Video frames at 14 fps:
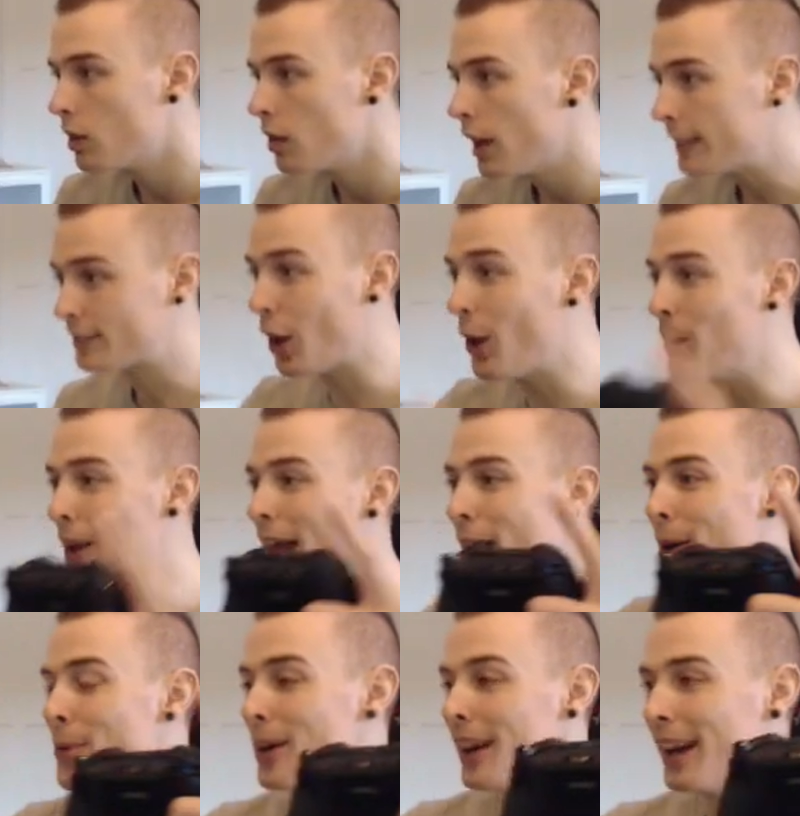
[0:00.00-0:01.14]
It's
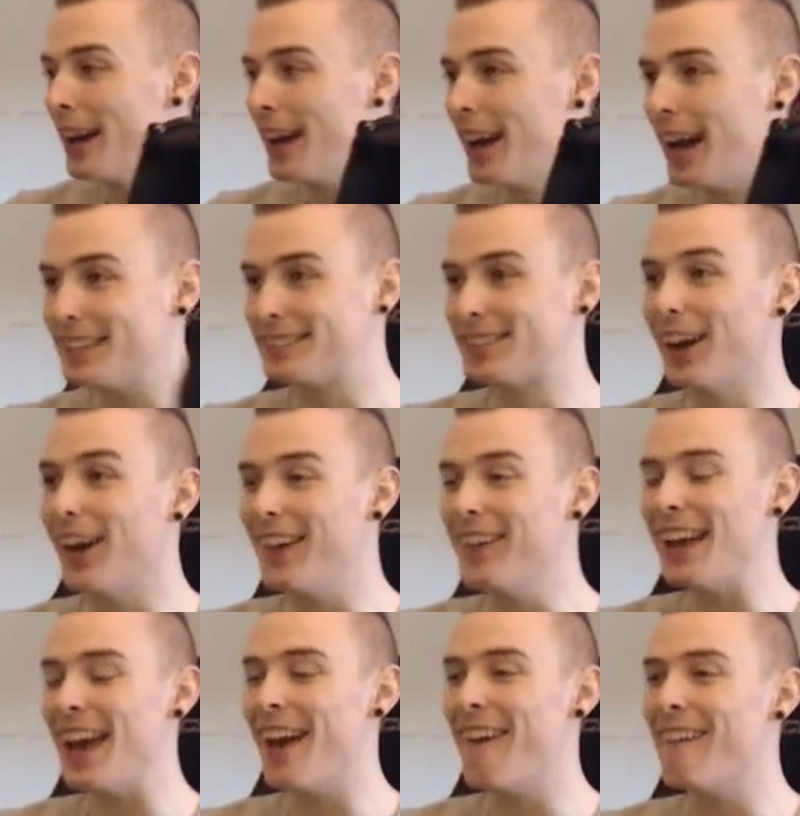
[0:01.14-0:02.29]
2-0! It's
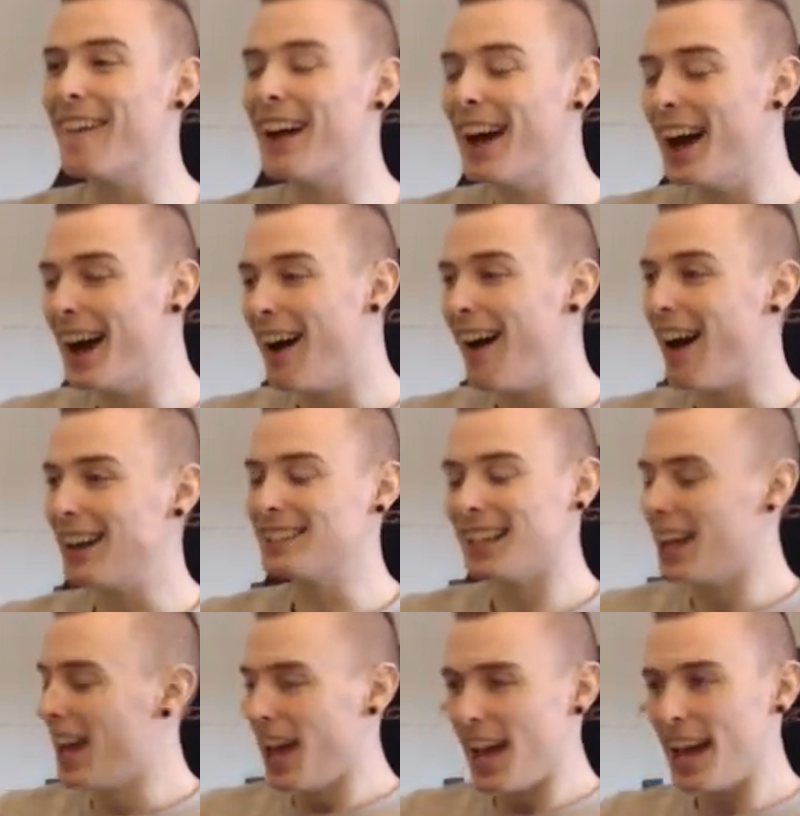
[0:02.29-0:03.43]
2-0!
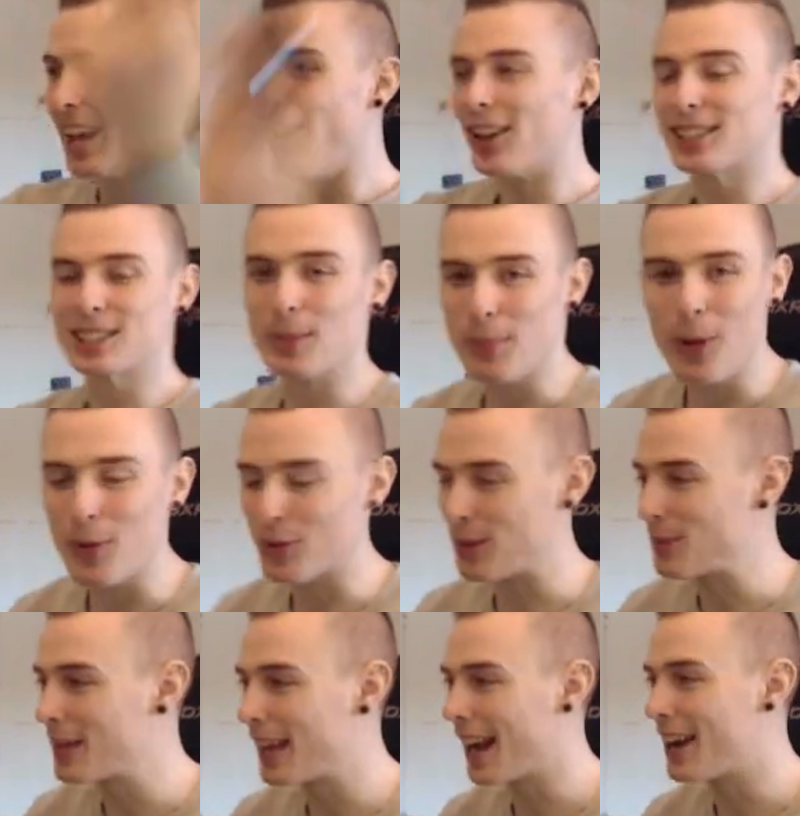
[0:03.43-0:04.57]
He lost the ball
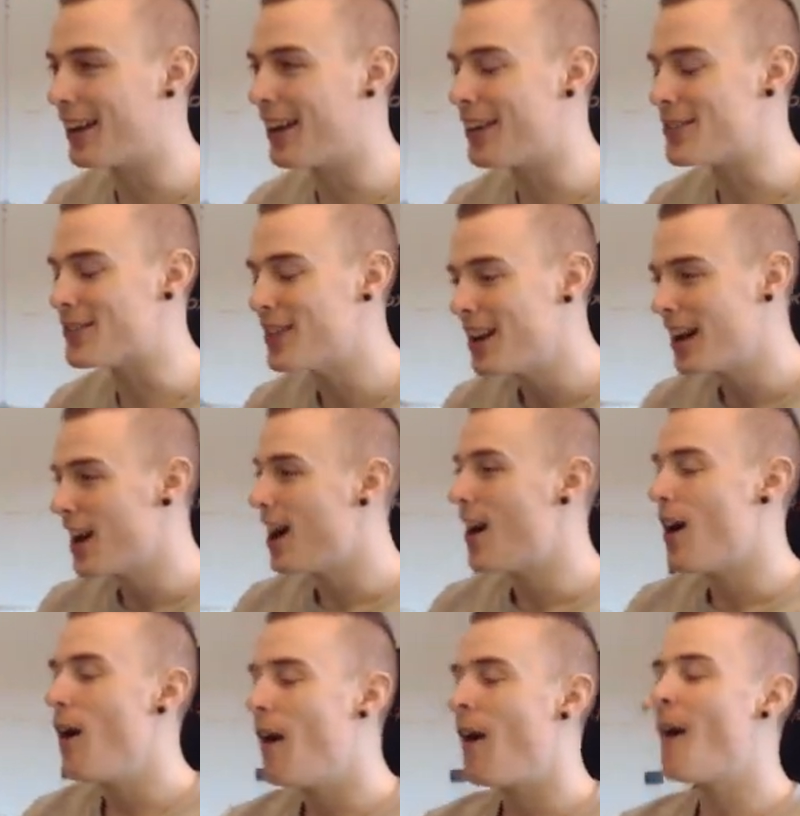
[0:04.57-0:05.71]
from kickoff.
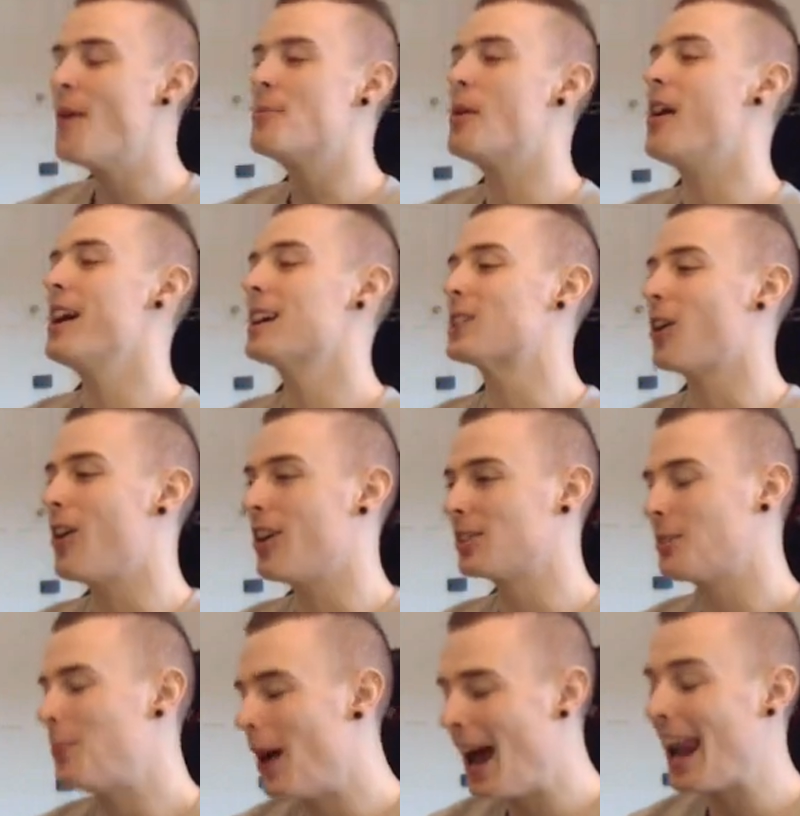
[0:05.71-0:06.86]
Oh my god,
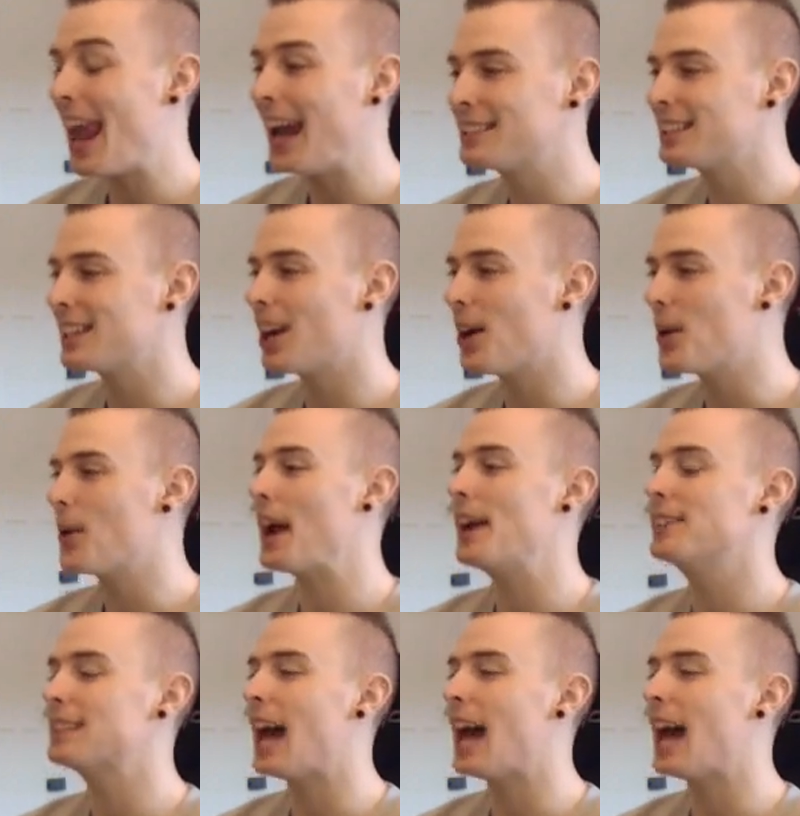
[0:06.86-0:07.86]
Palacio is